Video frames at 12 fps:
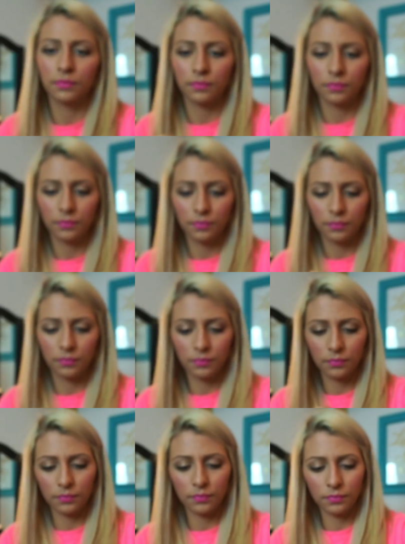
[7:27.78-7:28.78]

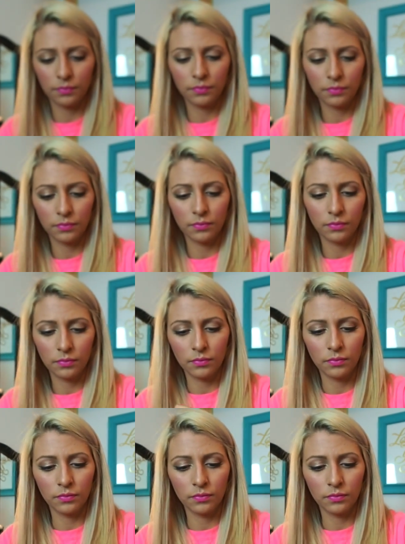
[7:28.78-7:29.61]
[no speech]